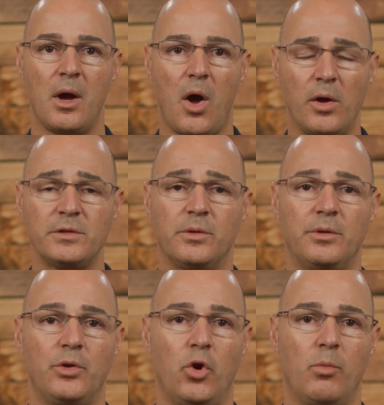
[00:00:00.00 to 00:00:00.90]
Also,
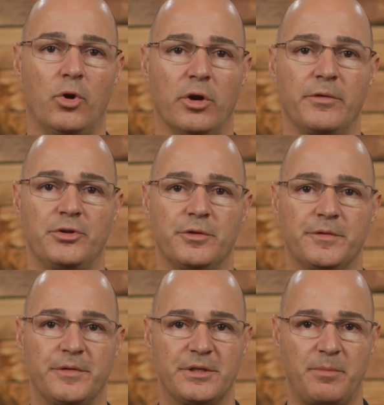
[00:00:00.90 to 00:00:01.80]
the normal curvatures
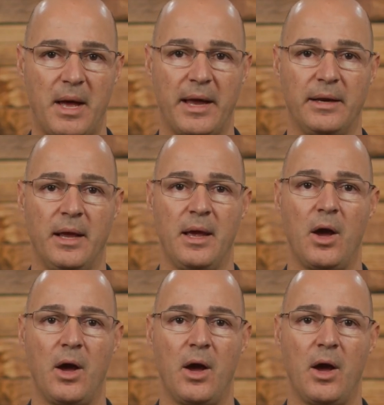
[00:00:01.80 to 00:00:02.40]
of the spine